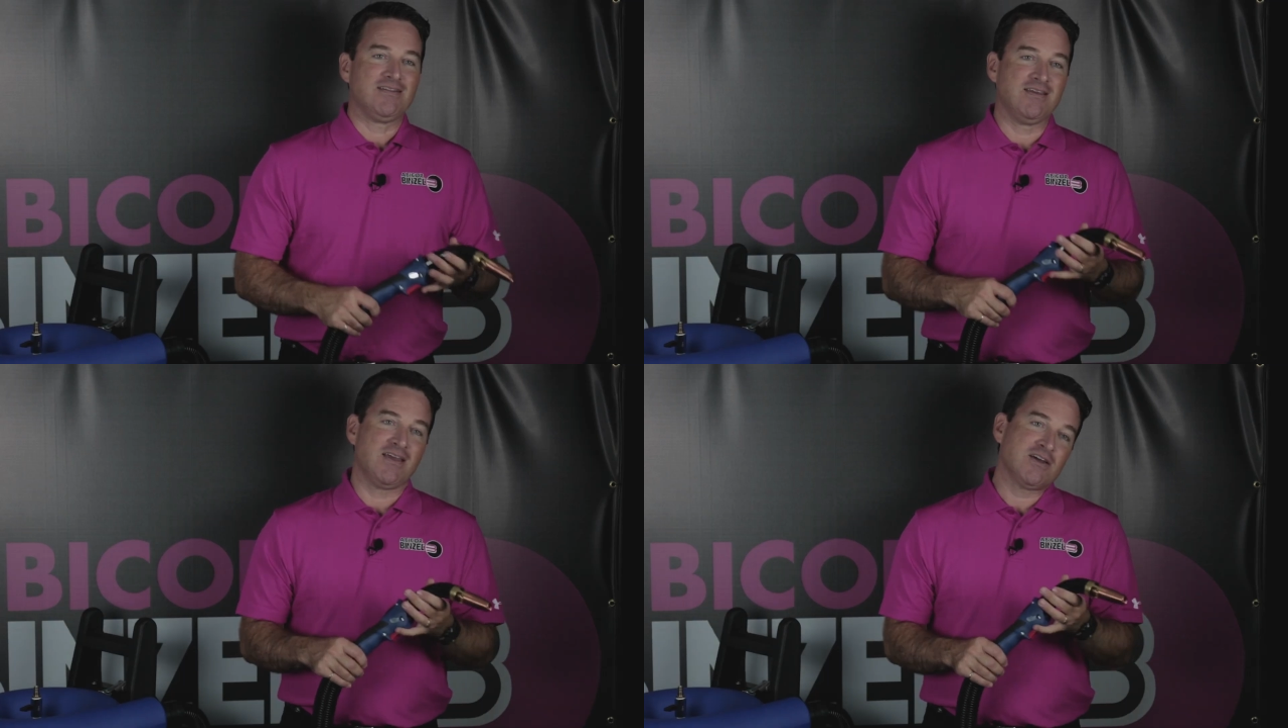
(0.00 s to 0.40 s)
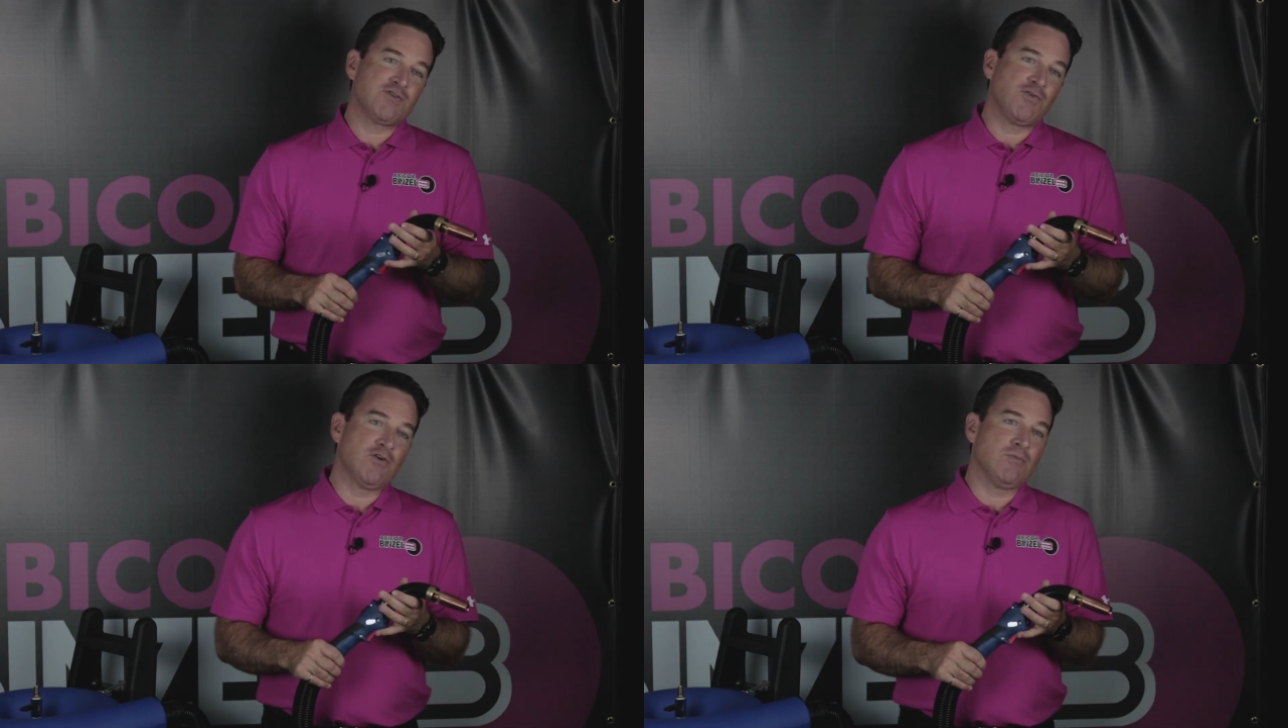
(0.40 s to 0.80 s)
The
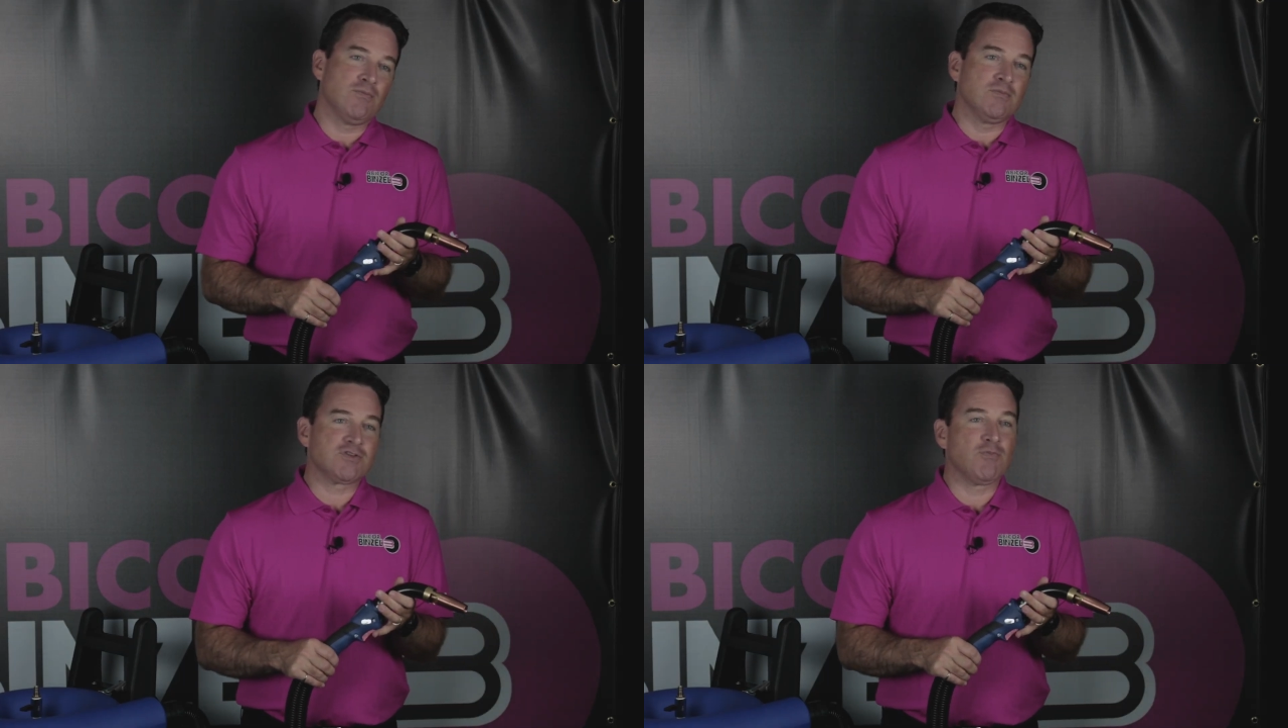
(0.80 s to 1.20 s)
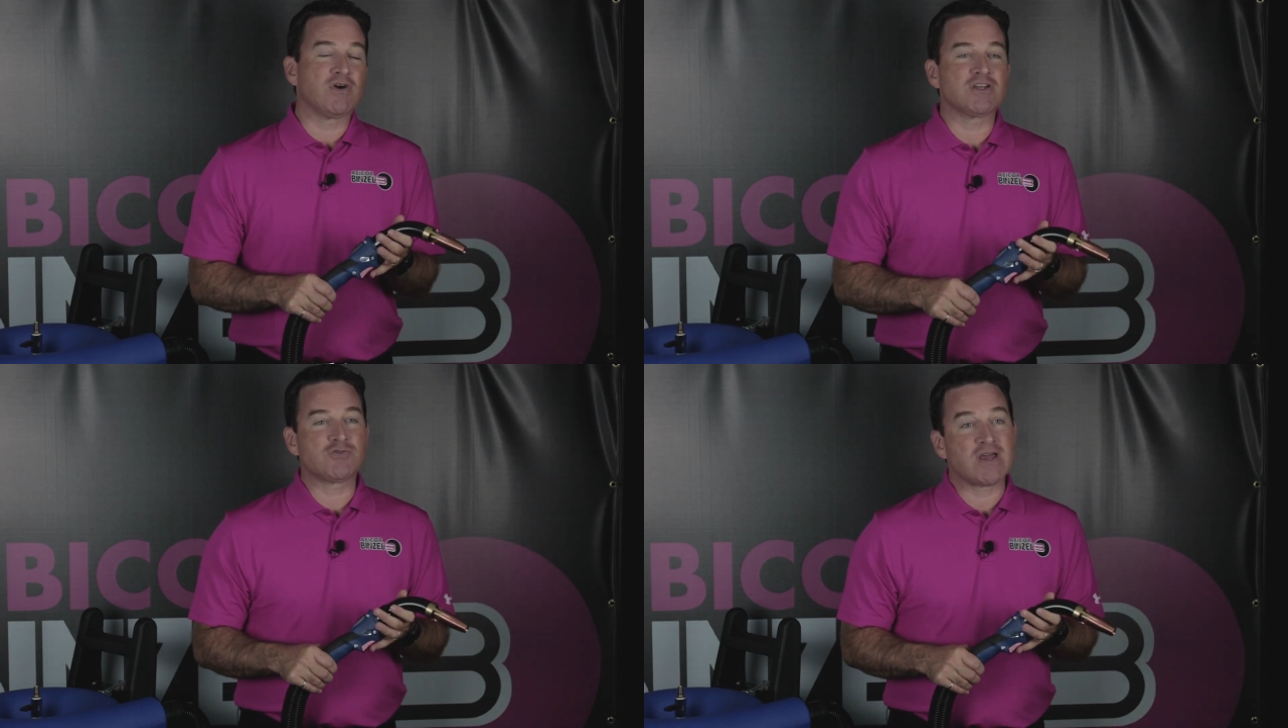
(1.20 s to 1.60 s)
xFUME
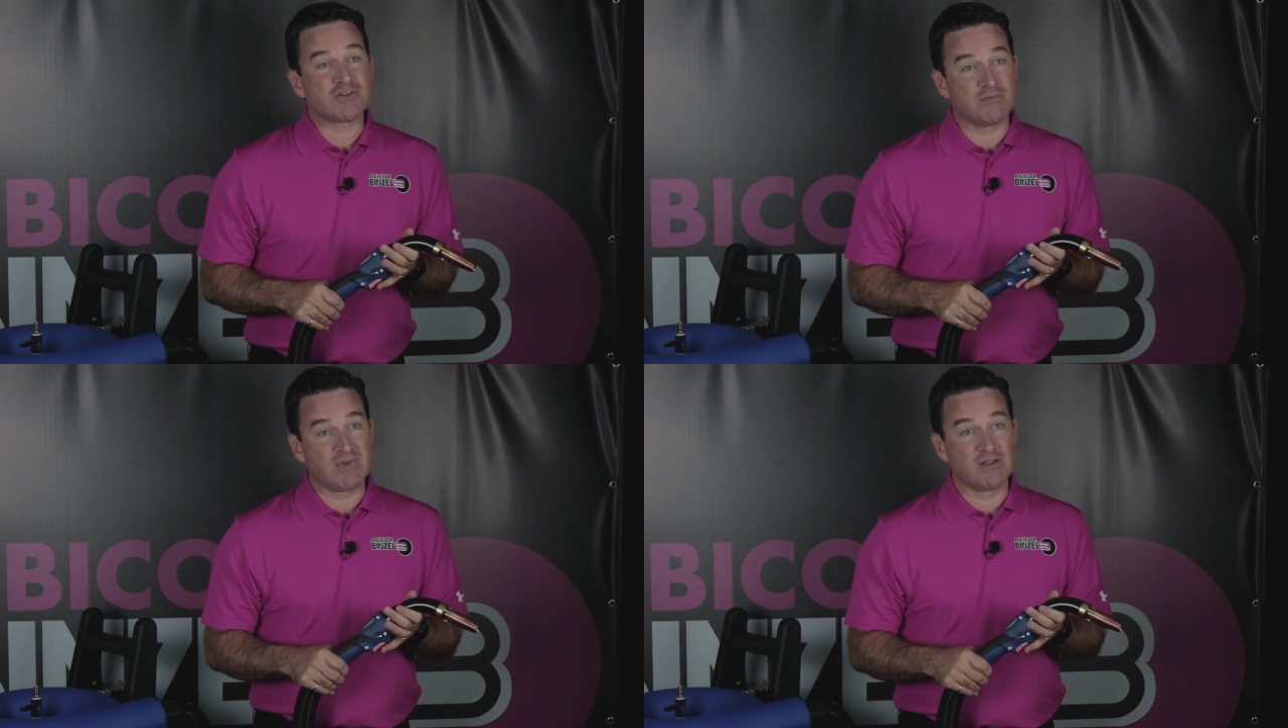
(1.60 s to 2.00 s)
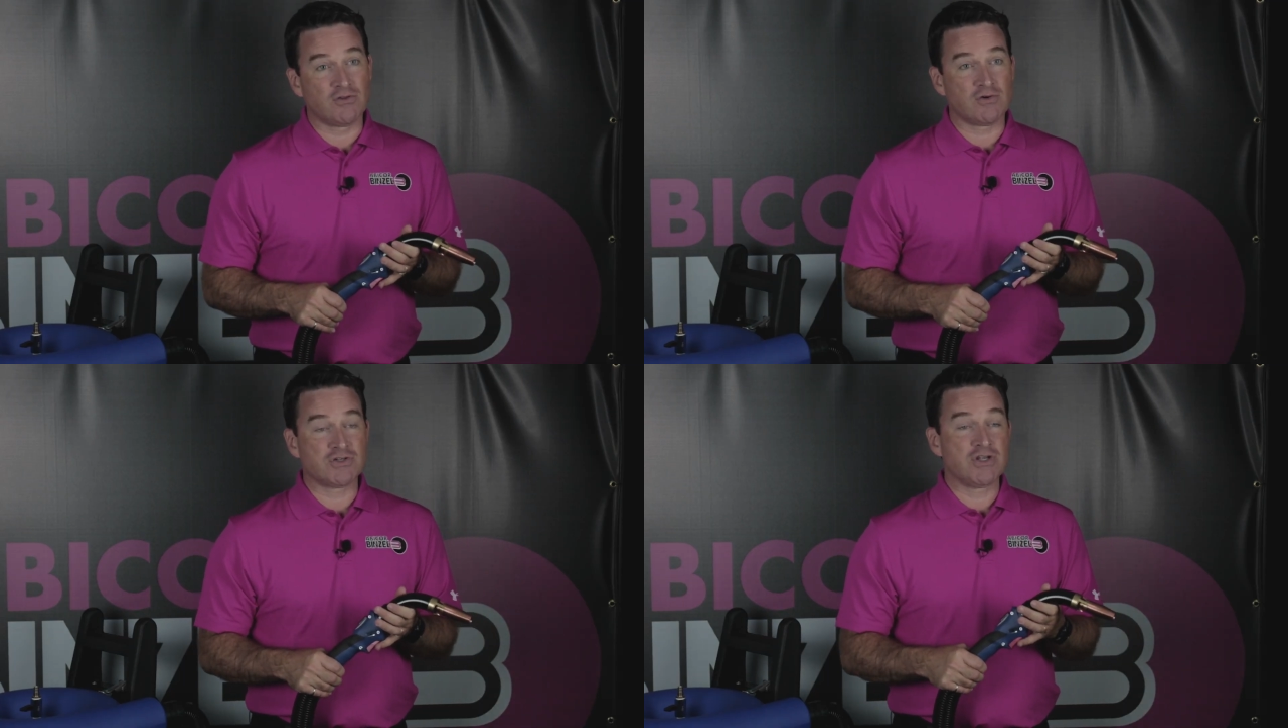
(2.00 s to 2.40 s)
Smoke Extraction MIG
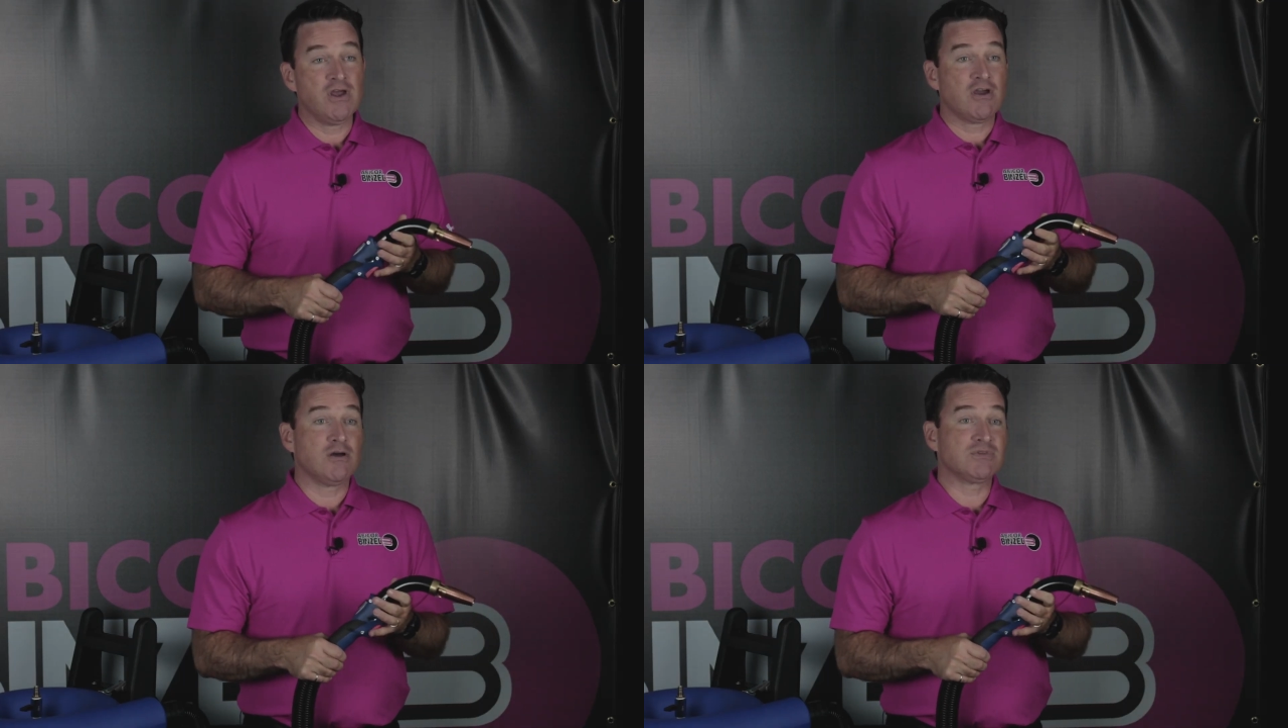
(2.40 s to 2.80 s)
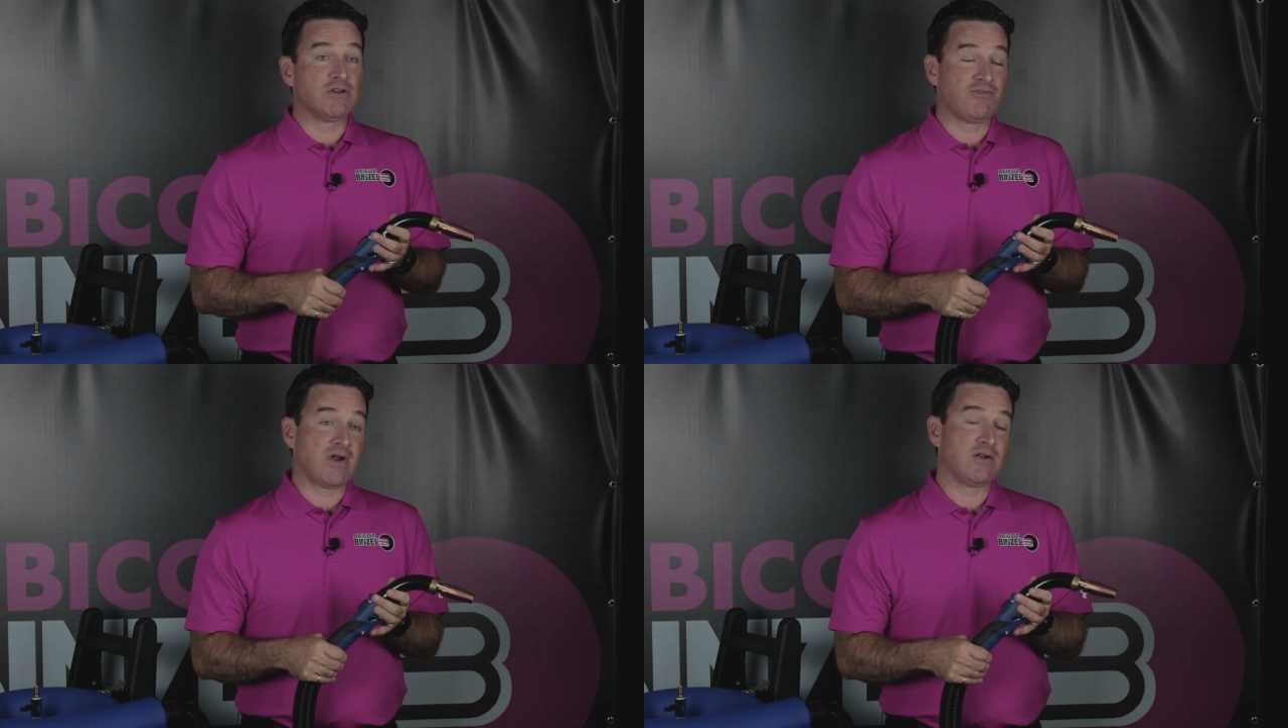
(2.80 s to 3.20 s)
Torch comes
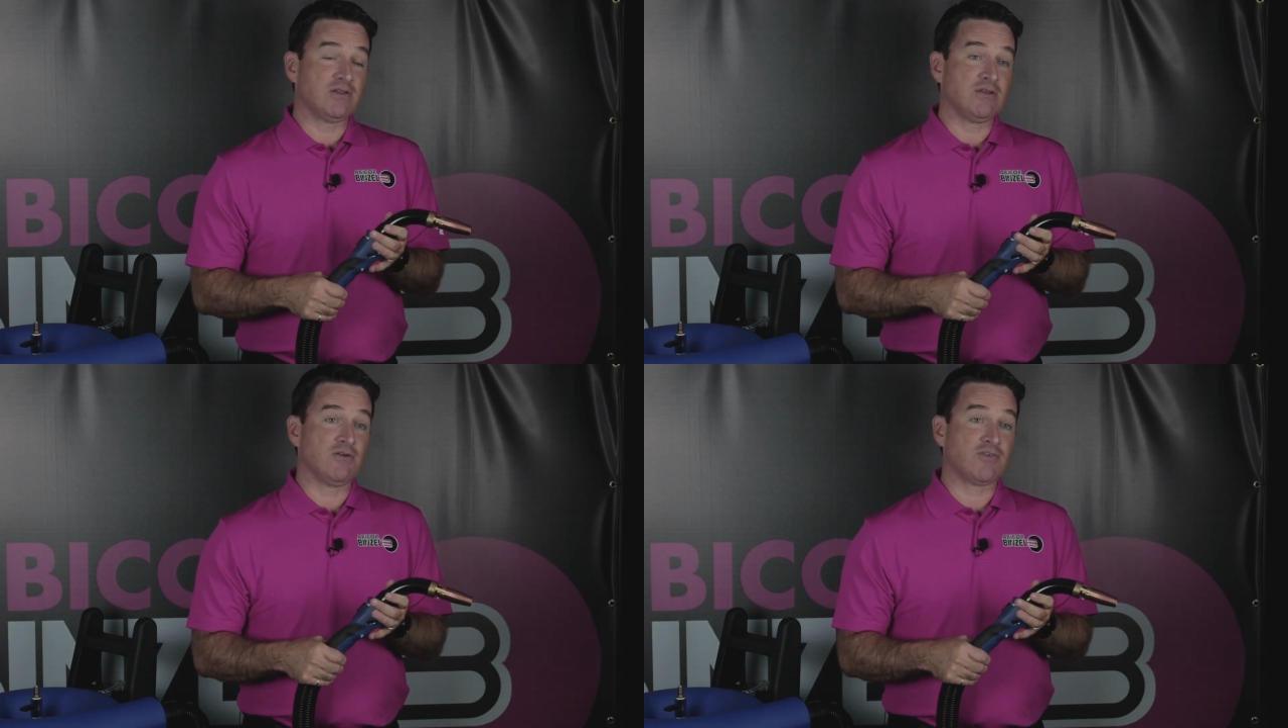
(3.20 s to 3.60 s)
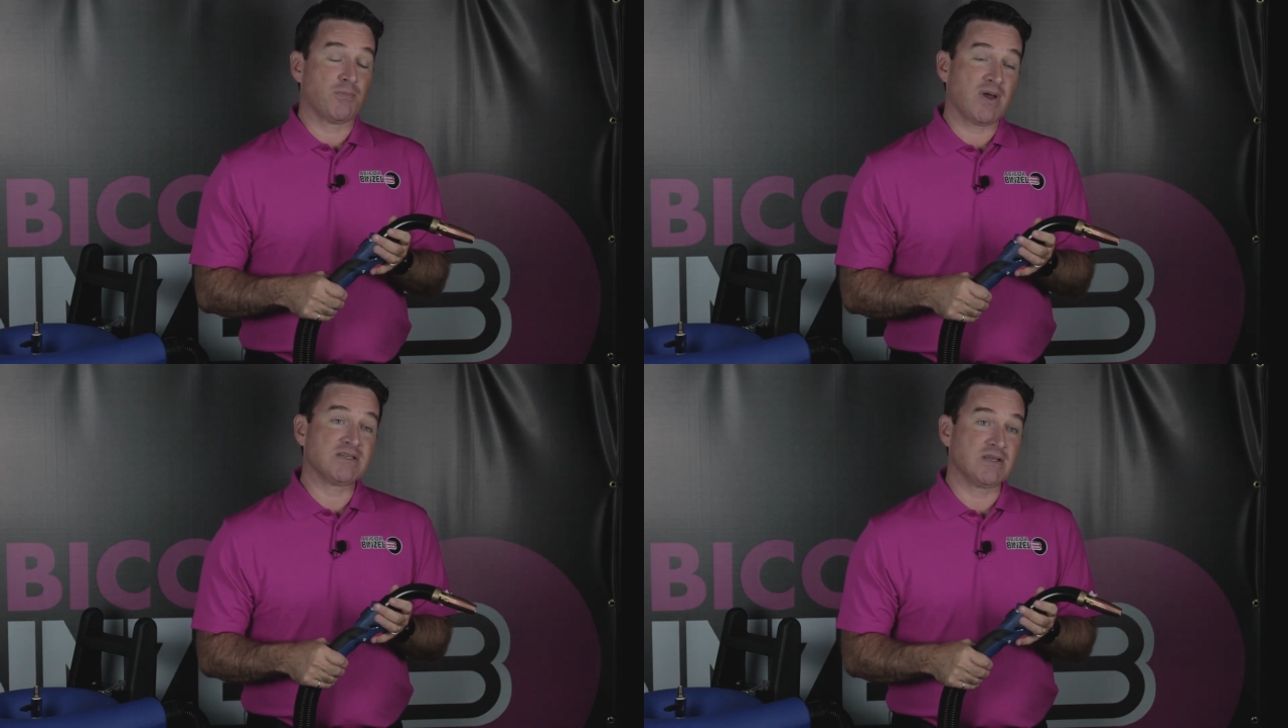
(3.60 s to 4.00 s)
in a variety of
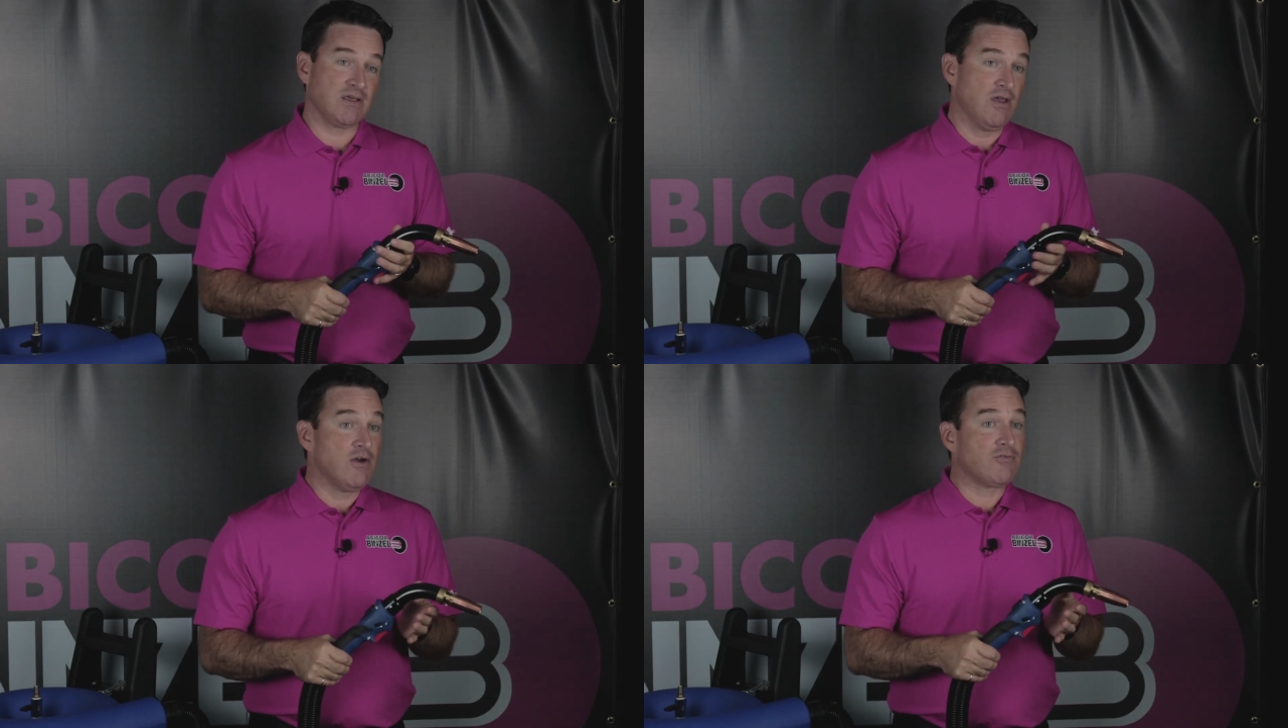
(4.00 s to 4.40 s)
capacity